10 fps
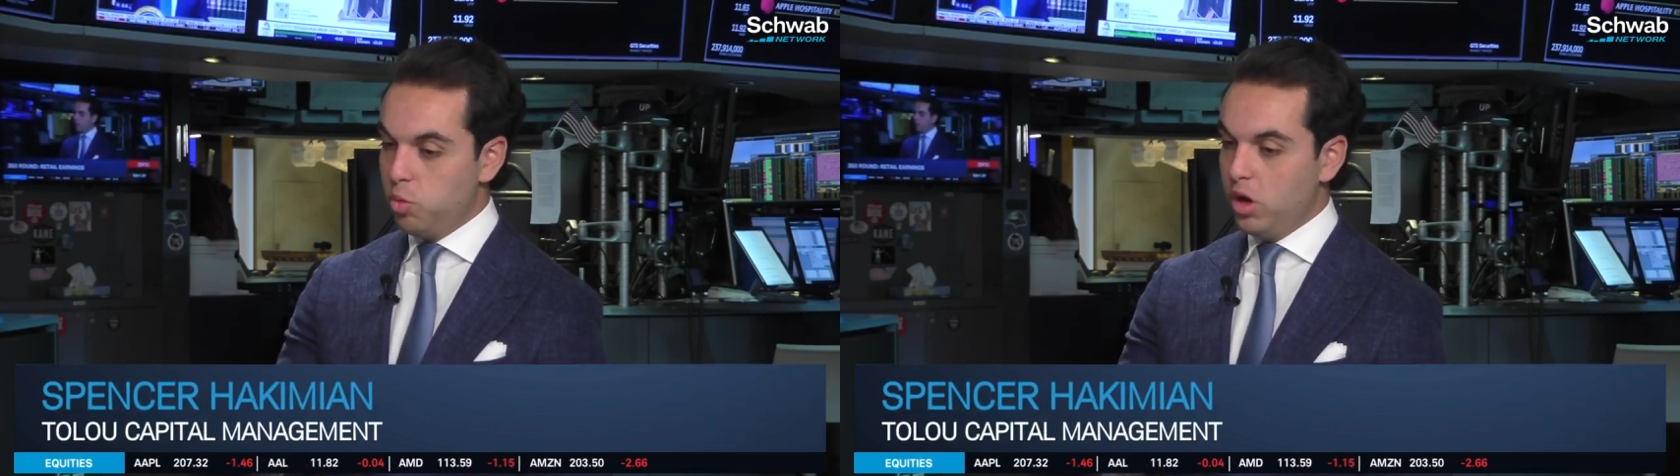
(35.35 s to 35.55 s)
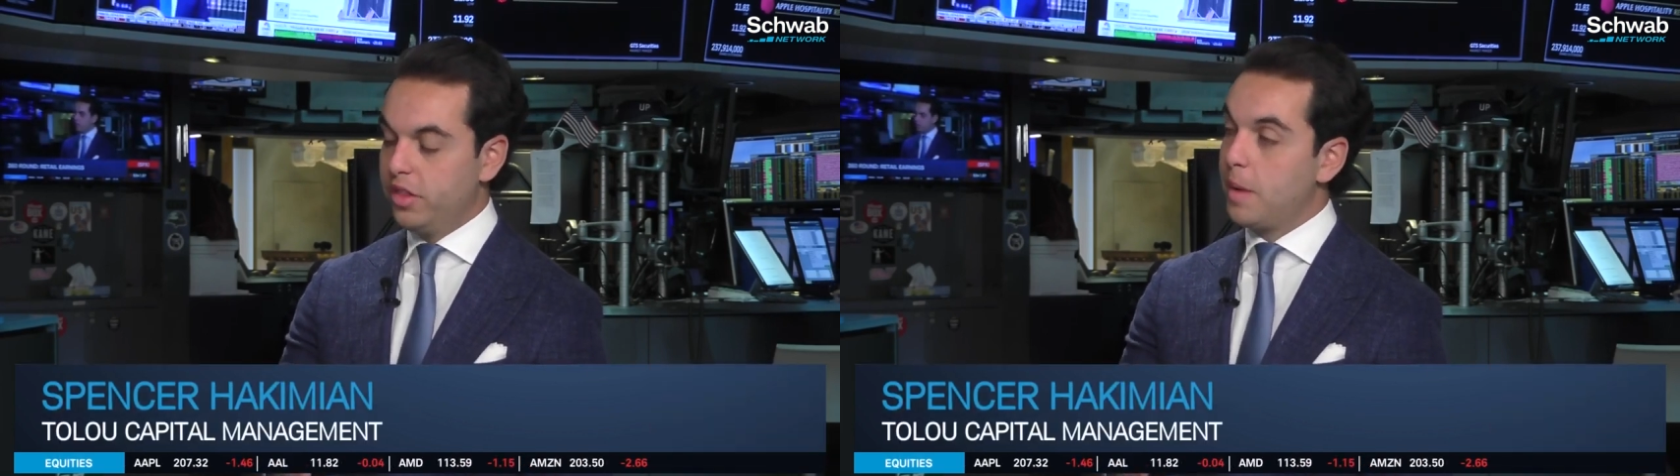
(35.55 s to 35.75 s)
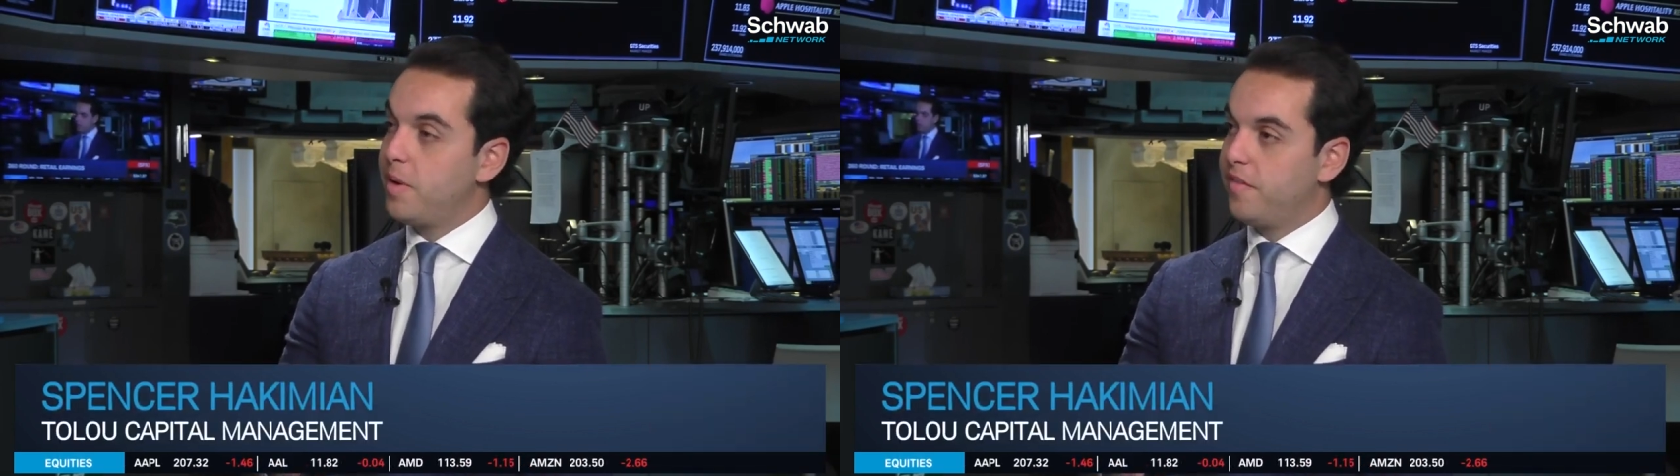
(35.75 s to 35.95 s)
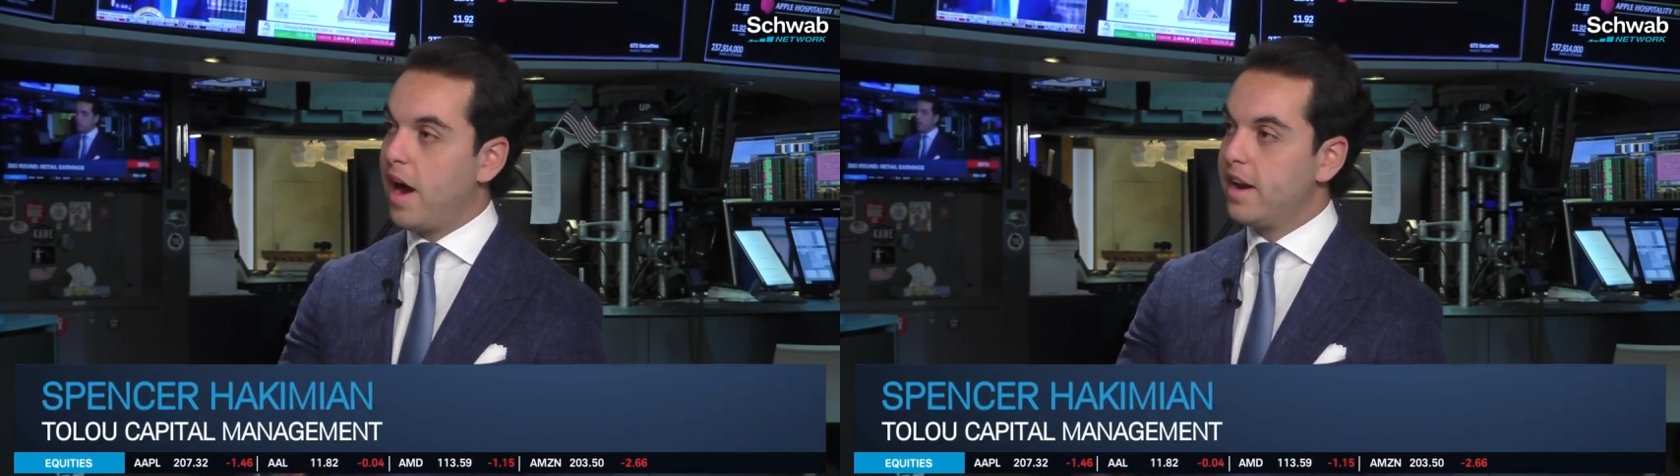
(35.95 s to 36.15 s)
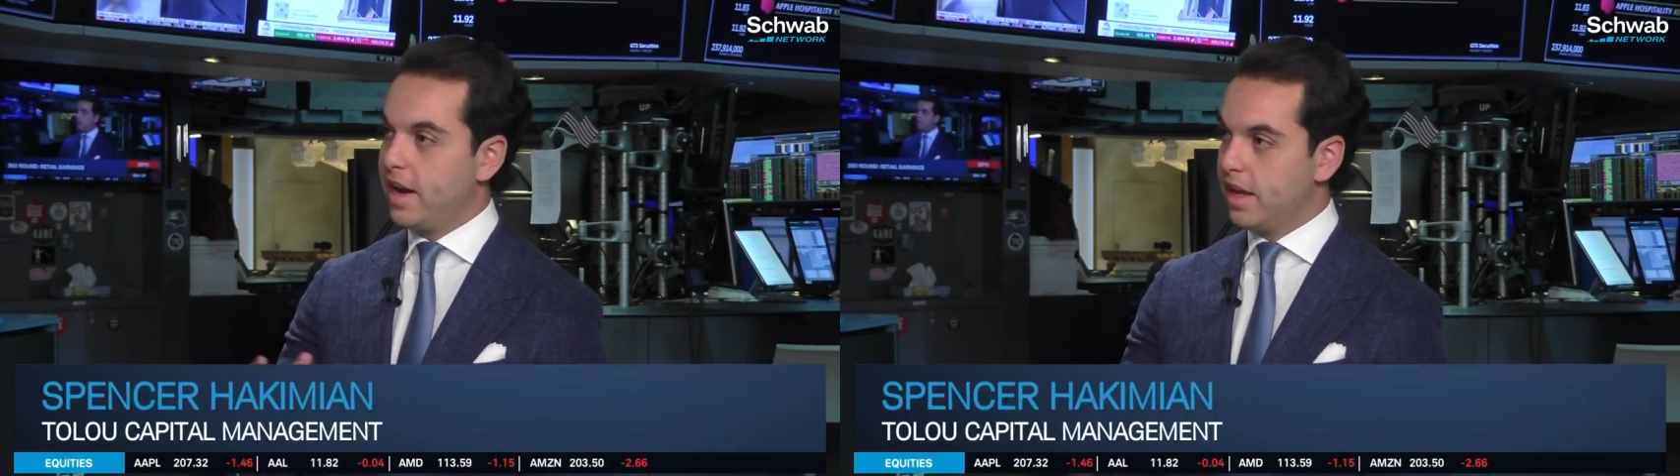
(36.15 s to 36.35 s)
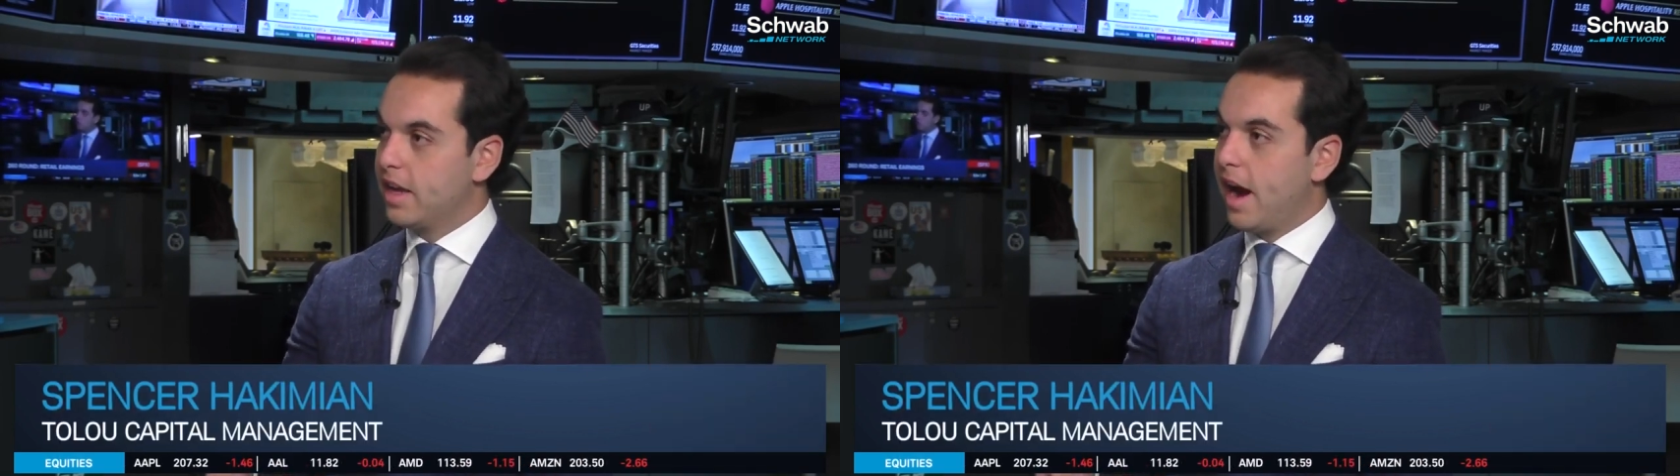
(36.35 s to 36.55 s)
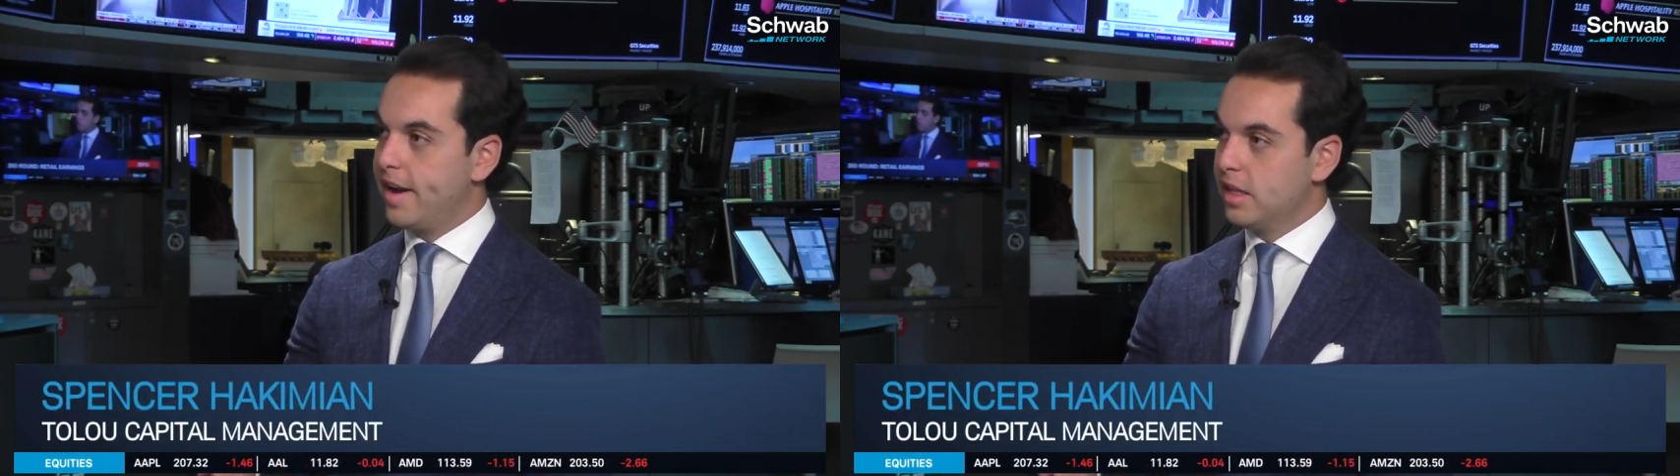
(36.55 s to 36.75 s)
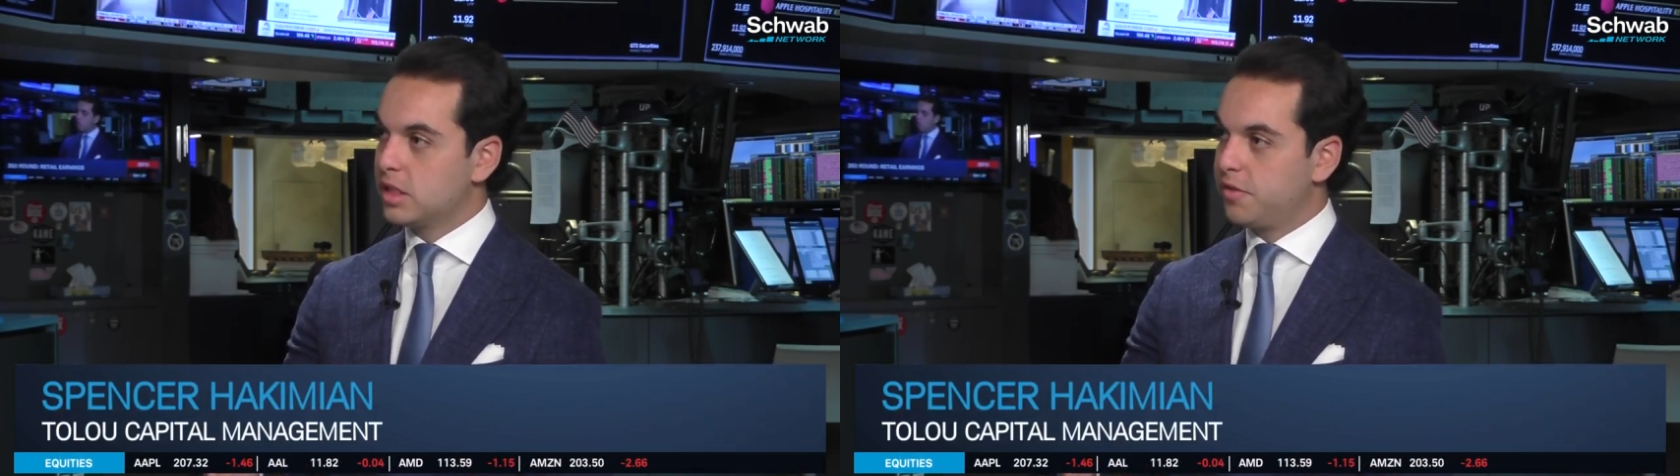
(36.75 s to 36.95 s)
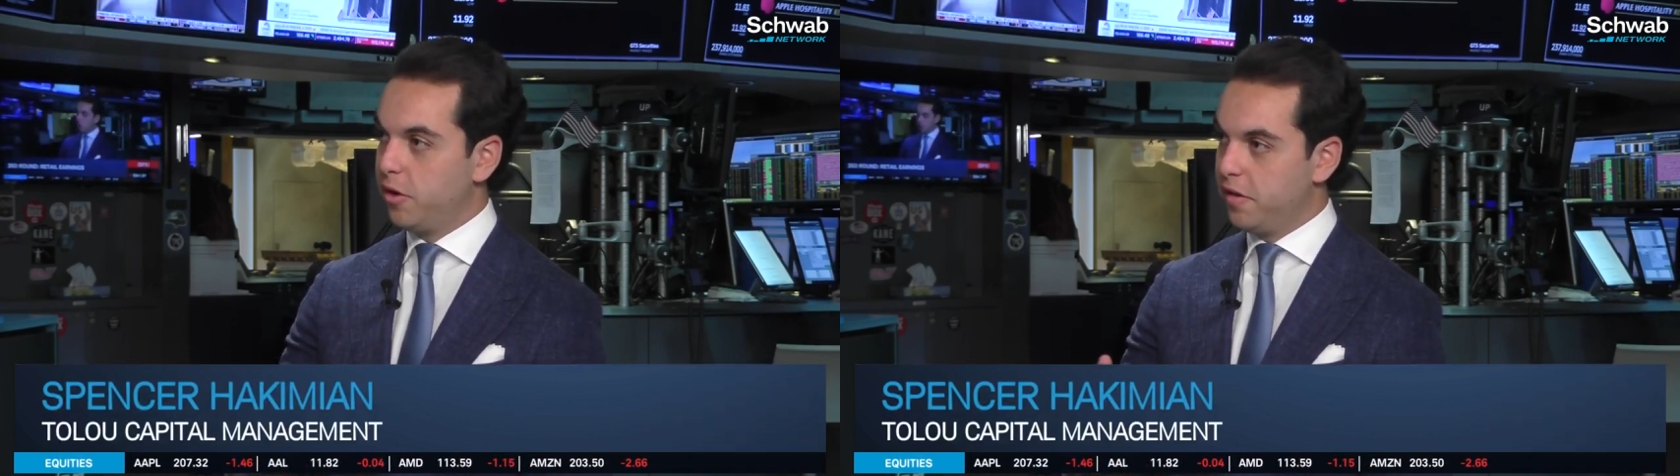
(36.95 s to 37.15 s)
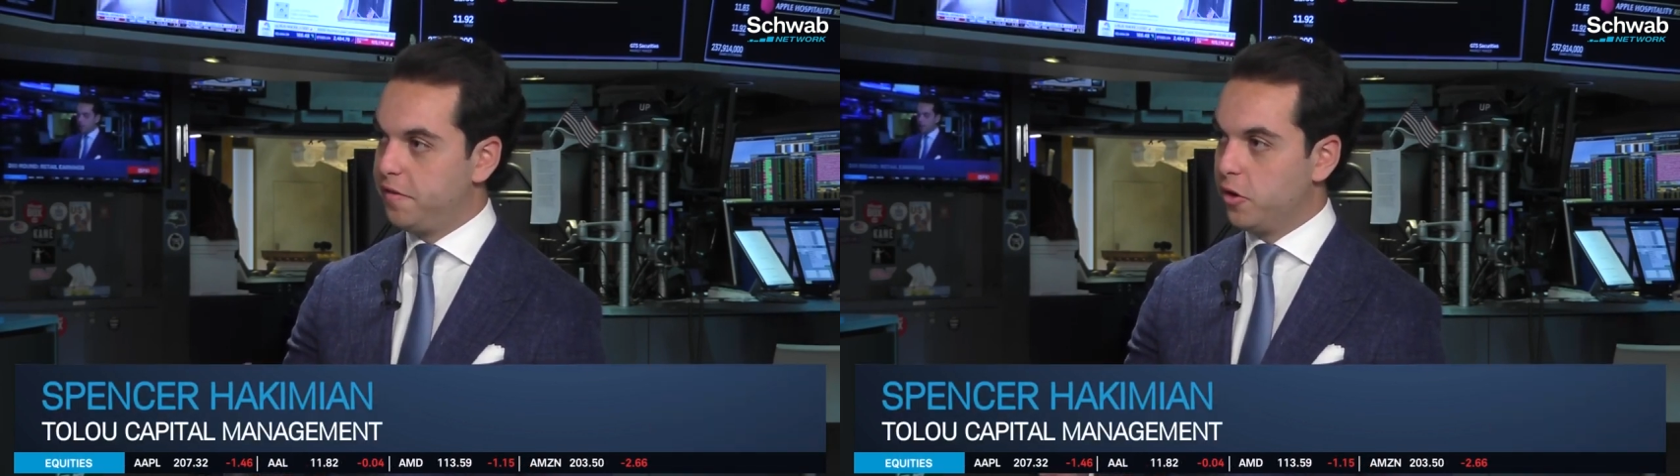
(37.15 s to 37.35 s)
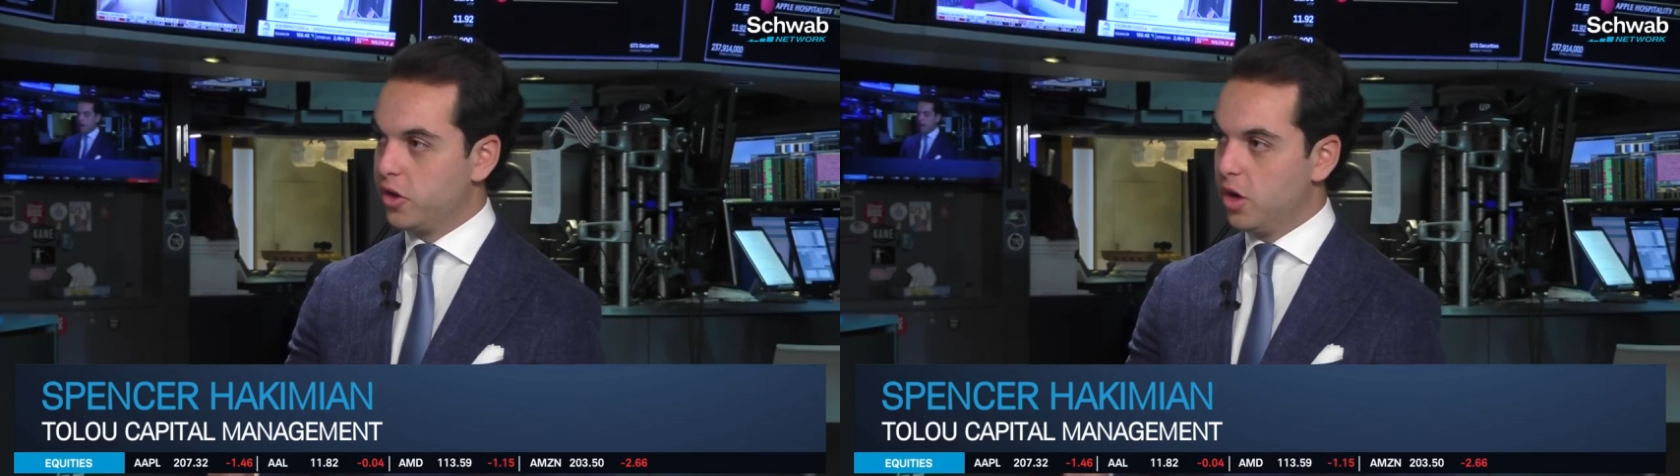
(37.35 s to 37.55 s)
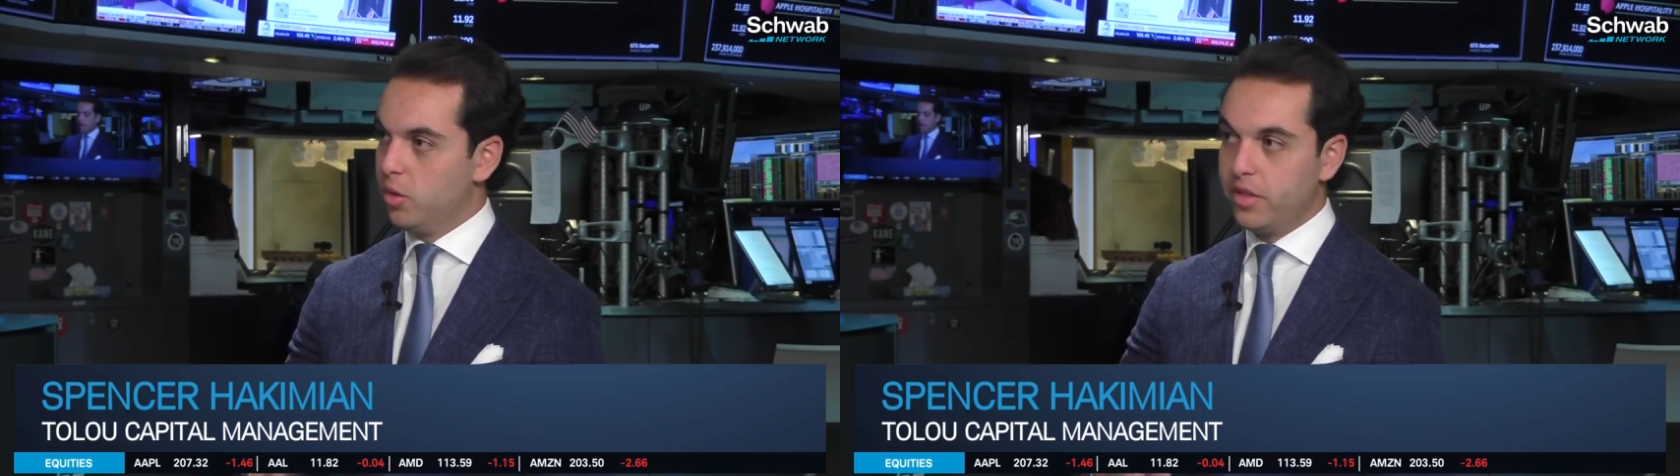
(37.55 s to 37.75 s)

will they provide any guidance for the full year?